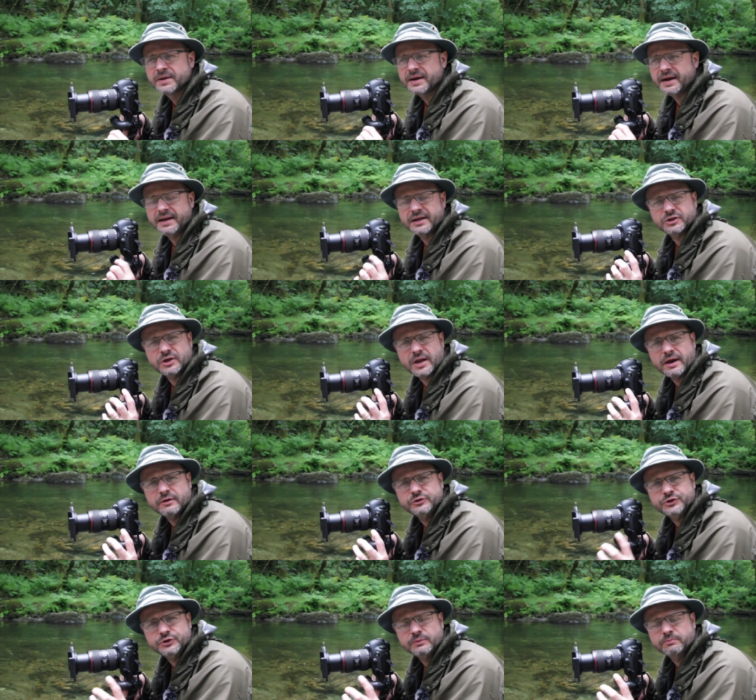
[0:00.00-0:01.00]
and it
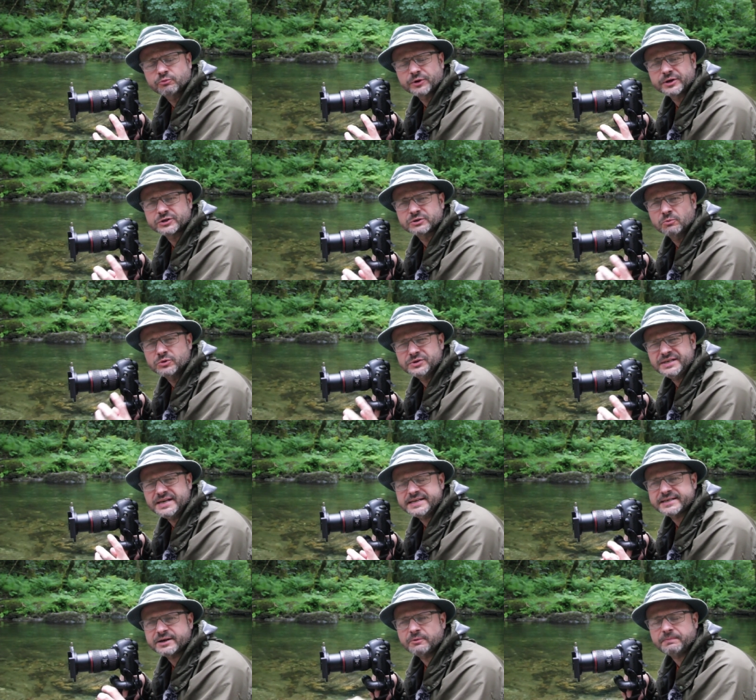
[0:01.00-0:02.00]
allows you to bring some more
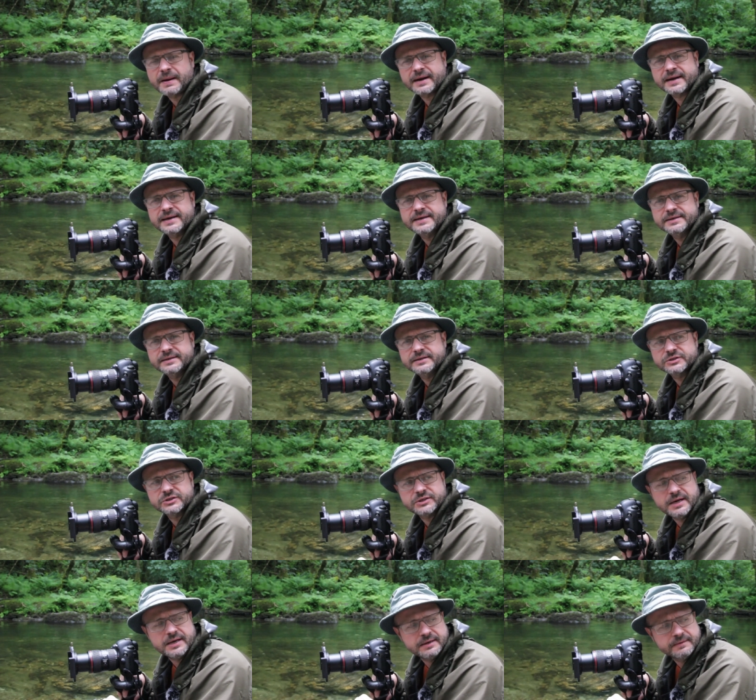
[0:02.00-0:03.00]
detail back into the
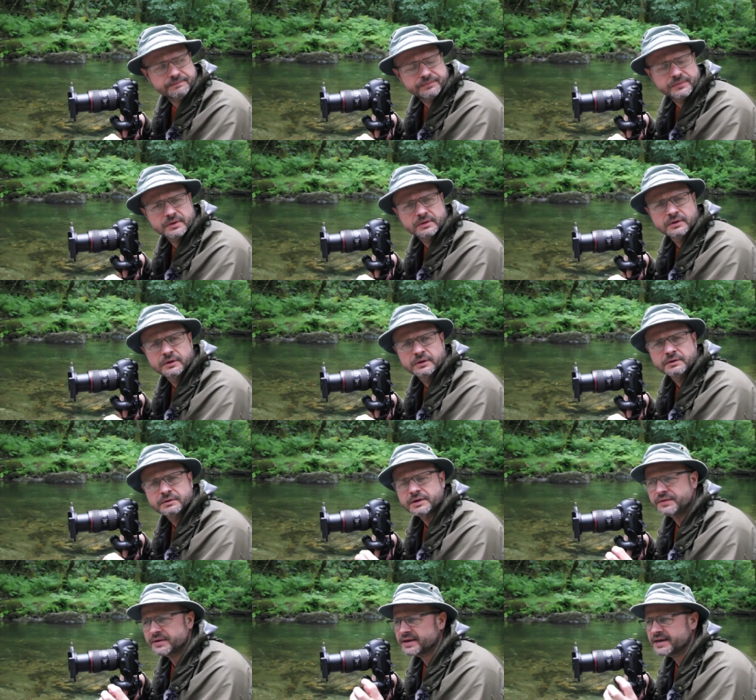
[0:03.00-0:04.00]
scene.
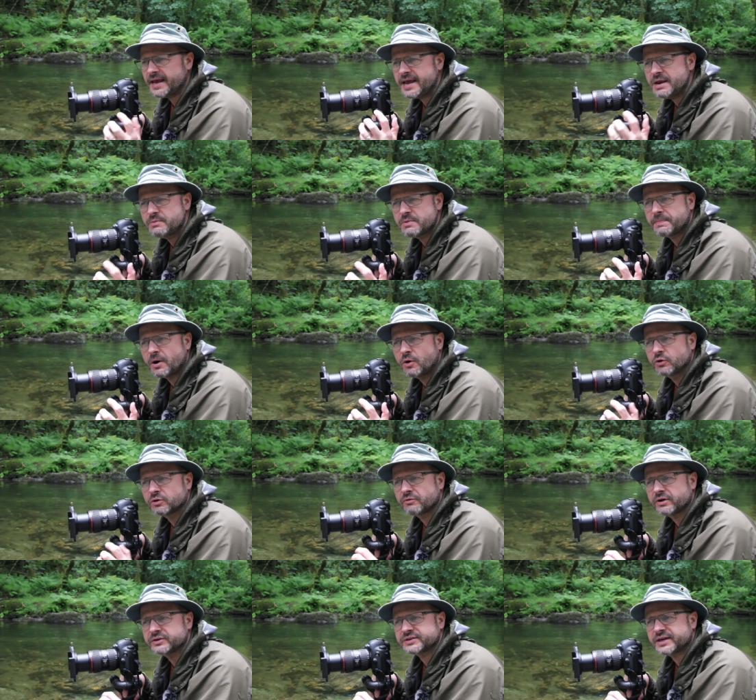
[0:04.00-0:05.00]
Now the key with
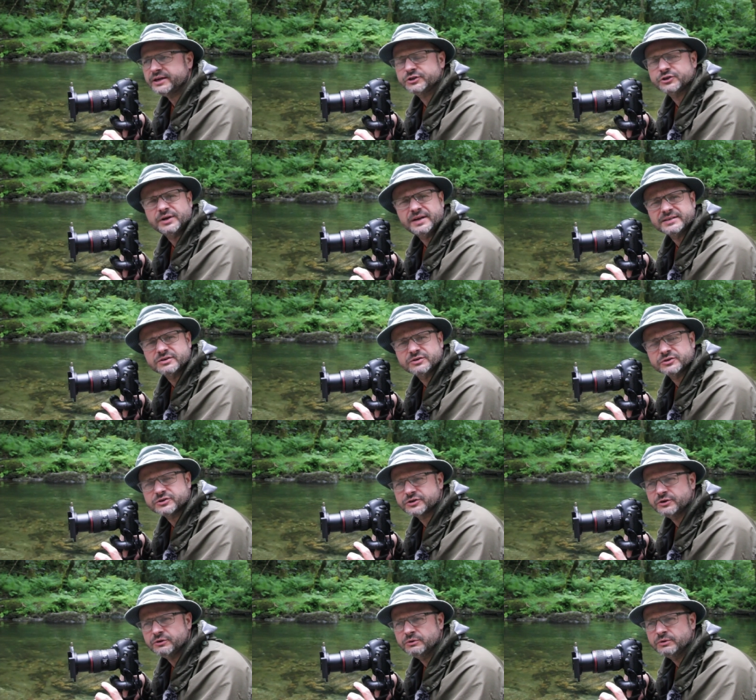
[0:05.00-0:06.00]
polarization isn't
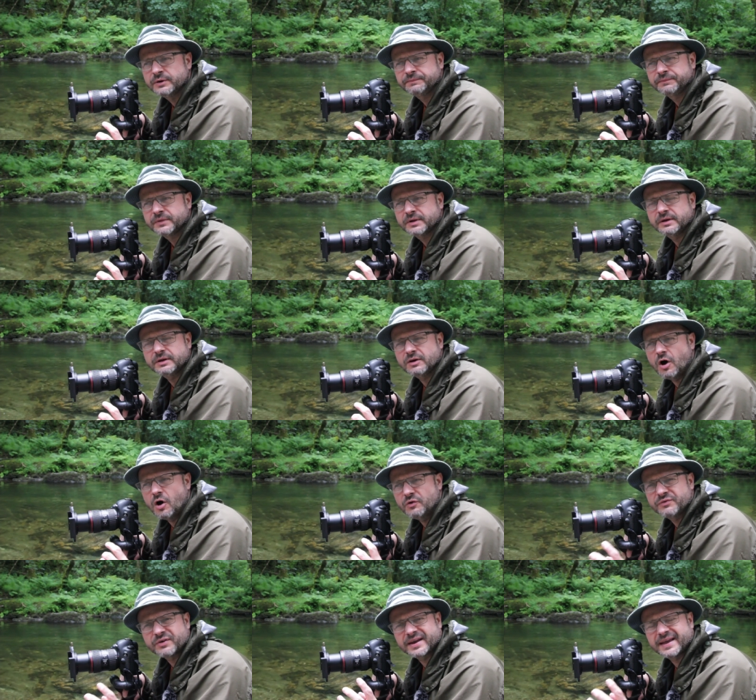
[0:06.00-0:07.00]
to
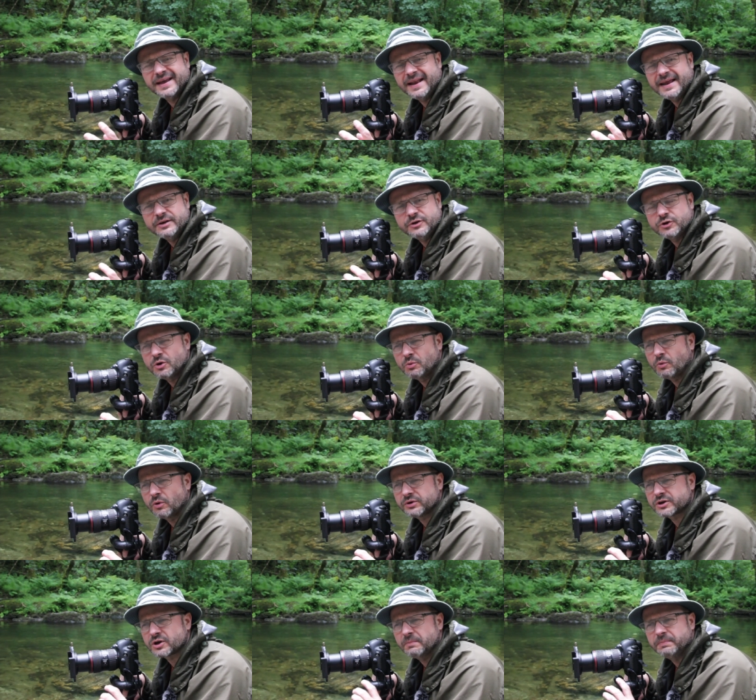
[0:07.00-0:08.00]
overkill it. You don't
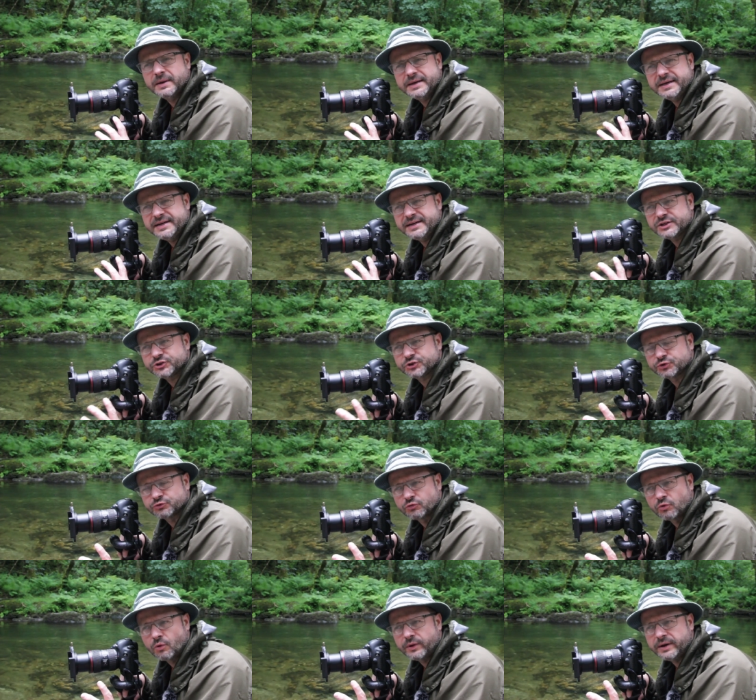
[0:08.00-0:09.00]
want to completely
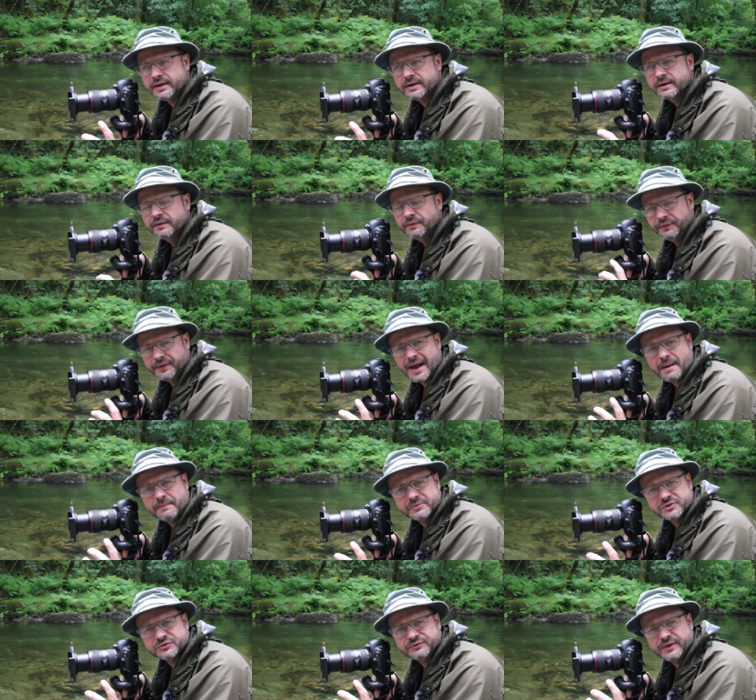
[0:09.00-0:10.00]
destroy the
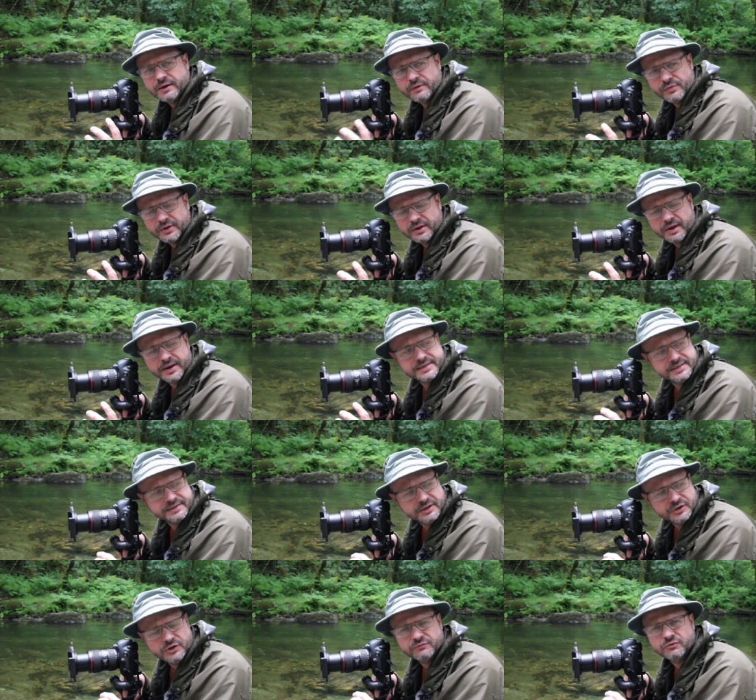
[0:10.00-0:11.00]
atmosphere and the lighting
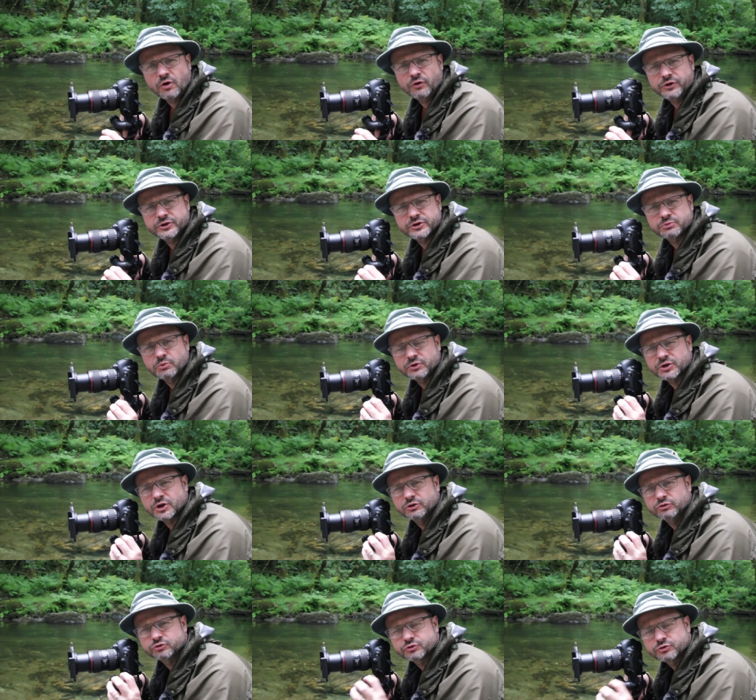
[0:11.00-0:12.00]
that you've got. You just want to
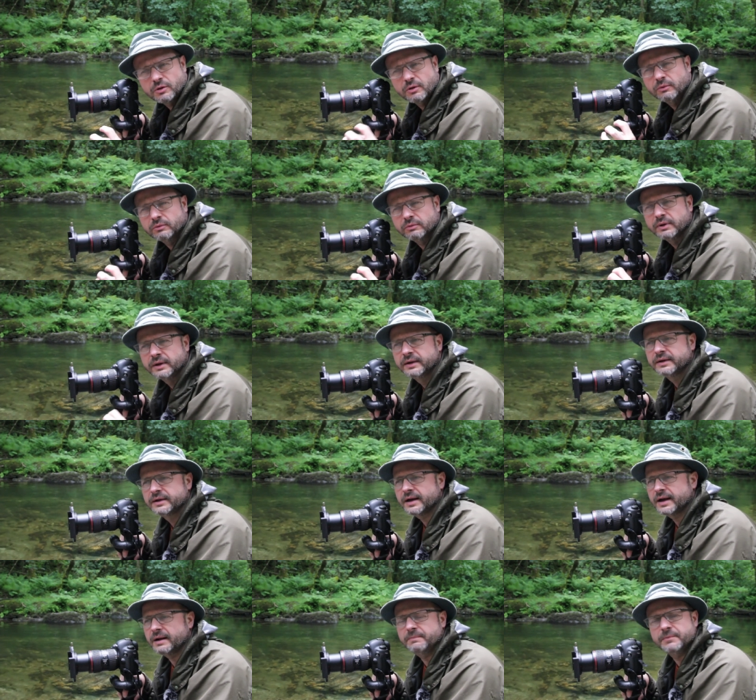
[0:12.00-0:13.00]
control
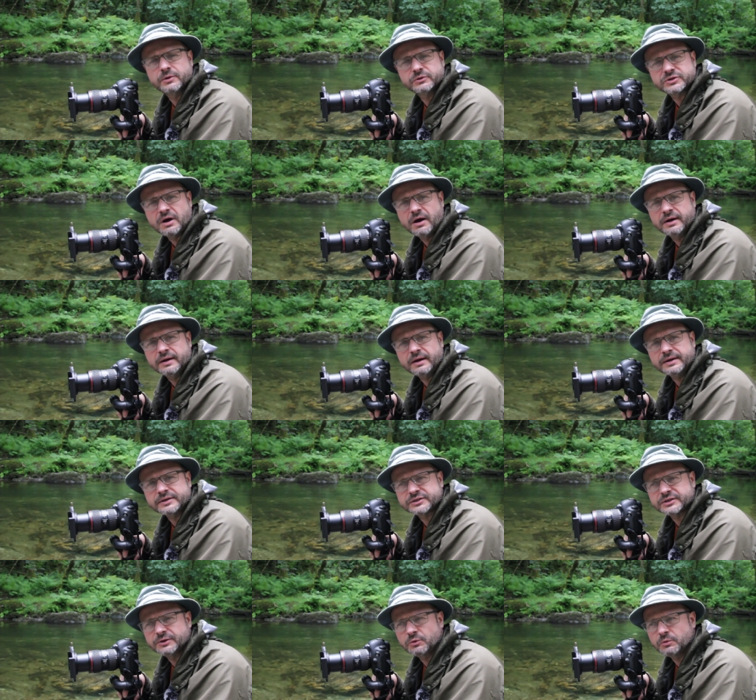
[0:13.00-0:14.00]
um, those
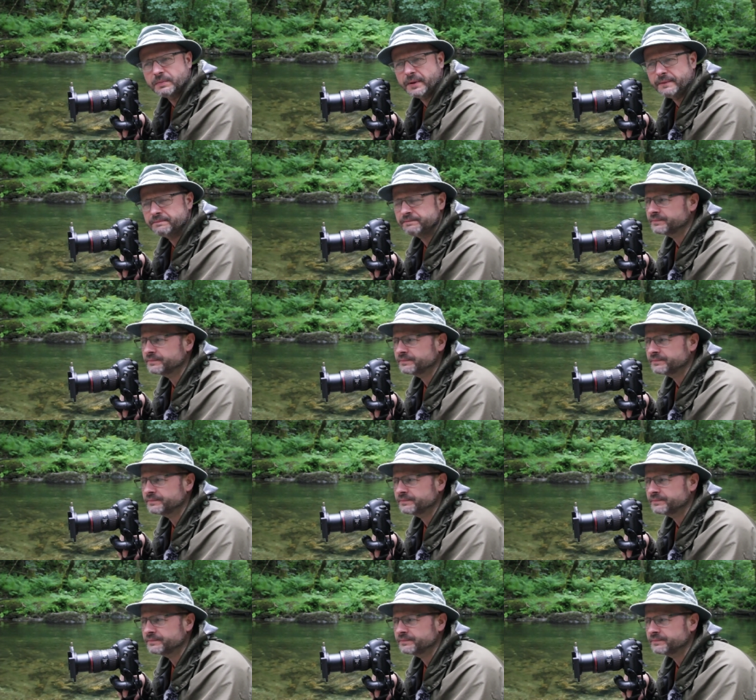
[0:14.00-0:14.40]
highlights a little bit.